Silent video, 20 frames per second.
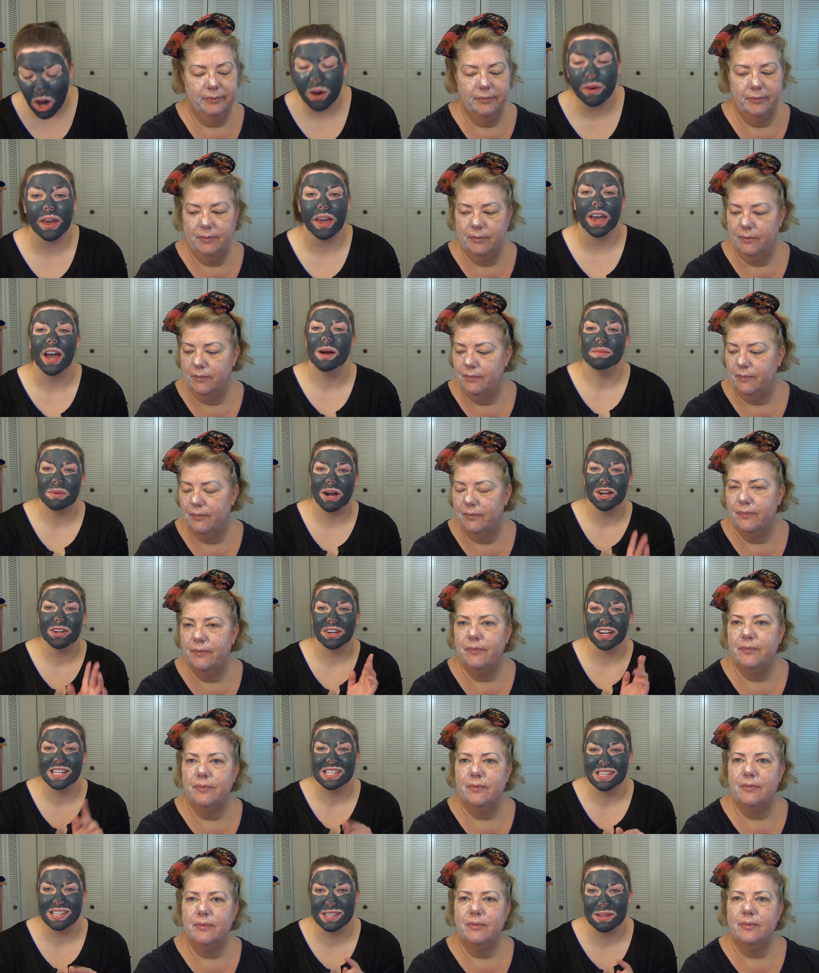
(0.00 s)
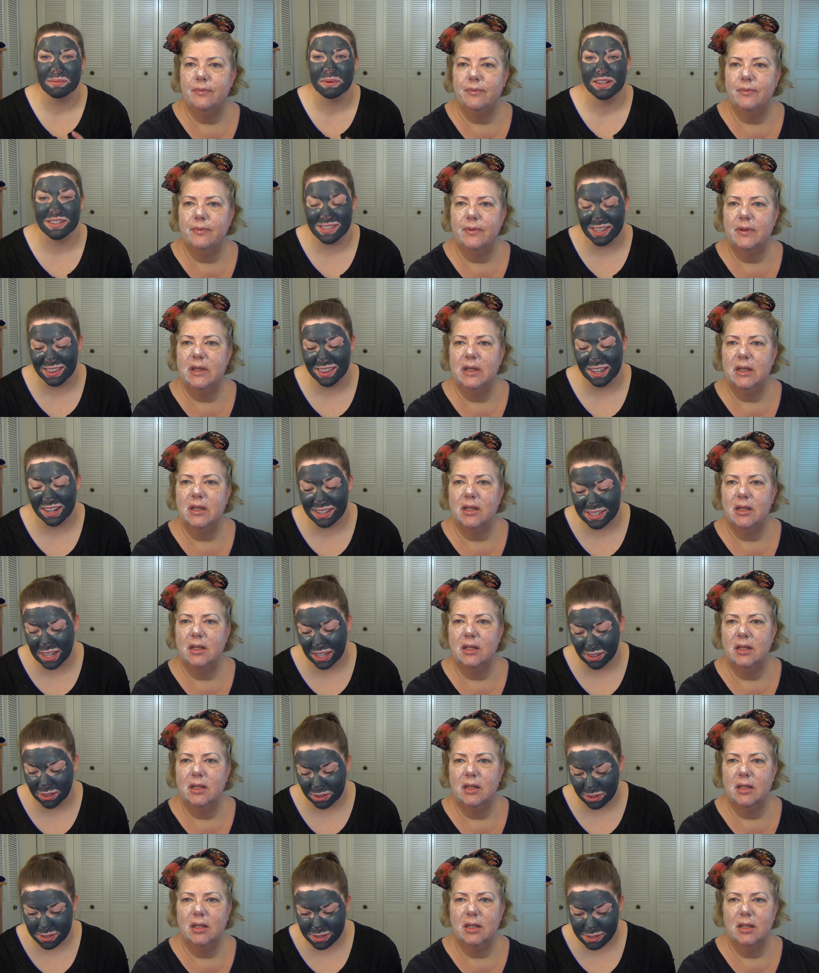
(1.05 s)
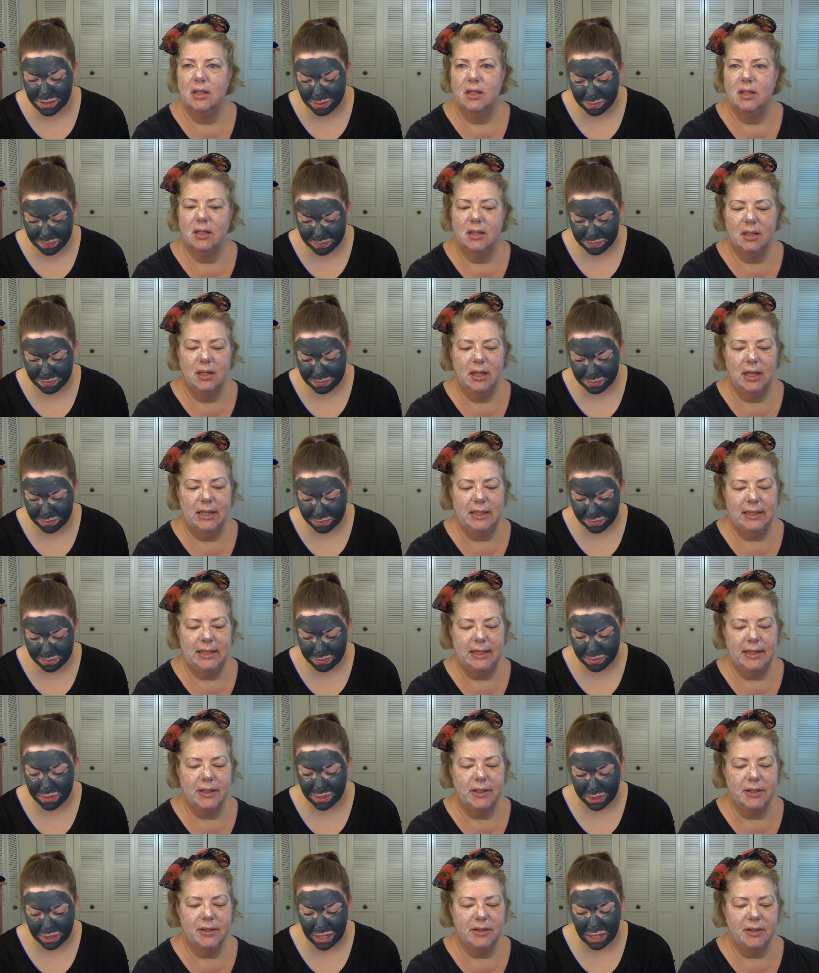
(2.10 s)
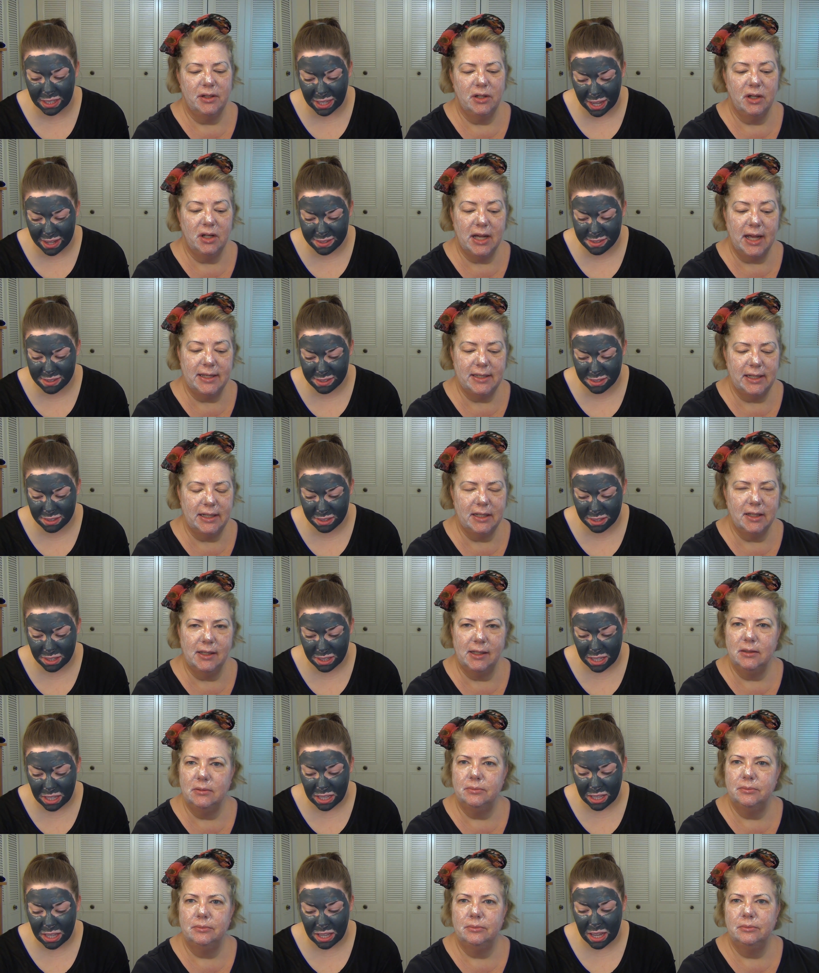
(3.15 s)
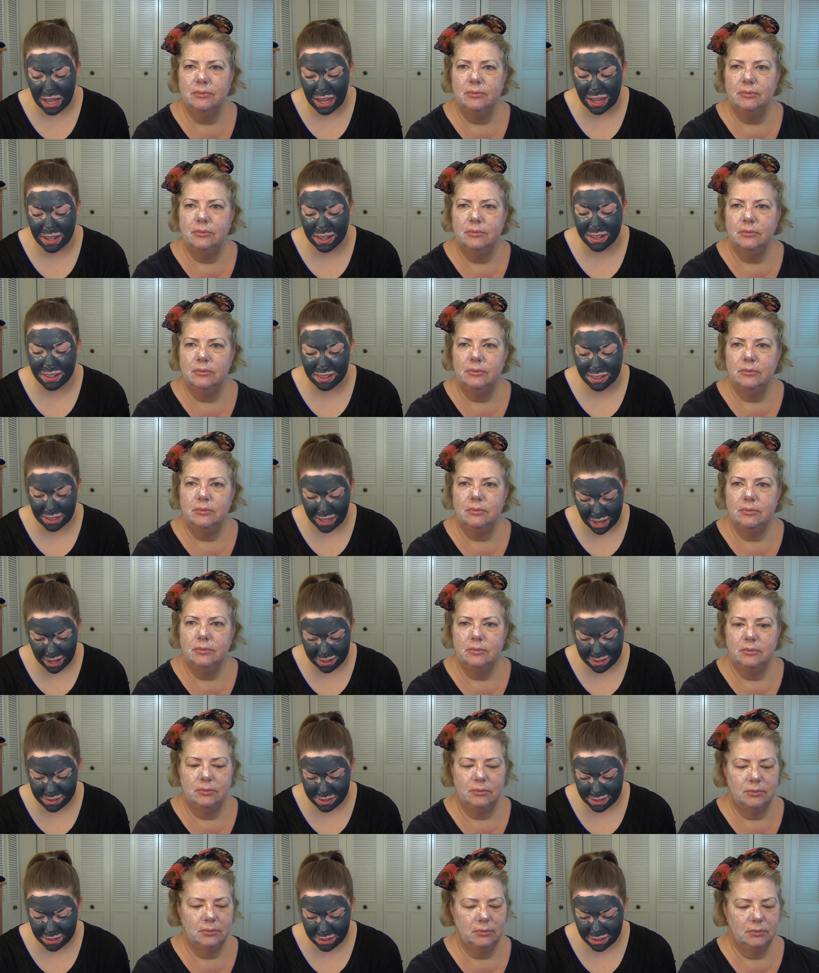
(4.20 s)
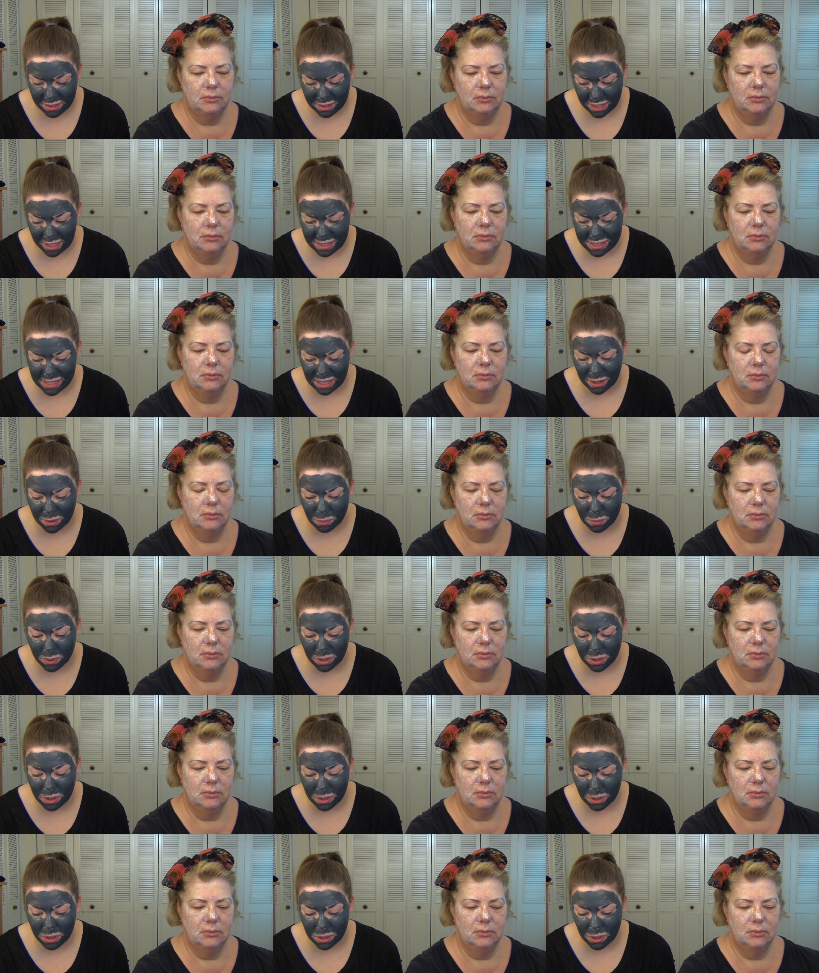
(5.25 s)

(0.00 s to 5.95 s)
Speaker 1: Okay, I'm not crazy. Someone else said that it tingles. It tingles. Yes. You got tingling. It yes. It's like